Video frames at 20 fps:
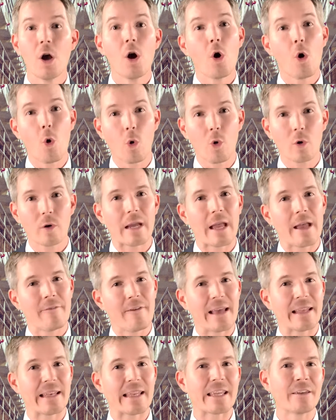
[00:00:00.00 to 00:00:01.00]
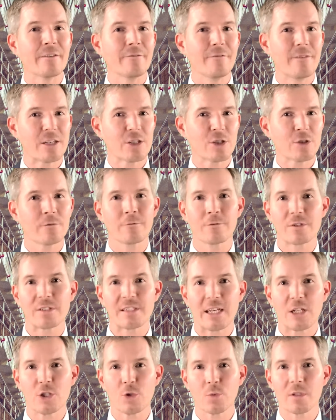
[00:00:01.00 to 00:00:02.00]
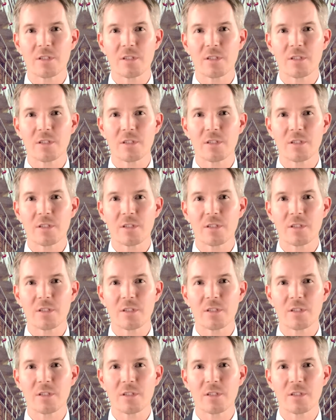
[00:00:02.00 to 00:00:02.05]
or have had a conviction for sexual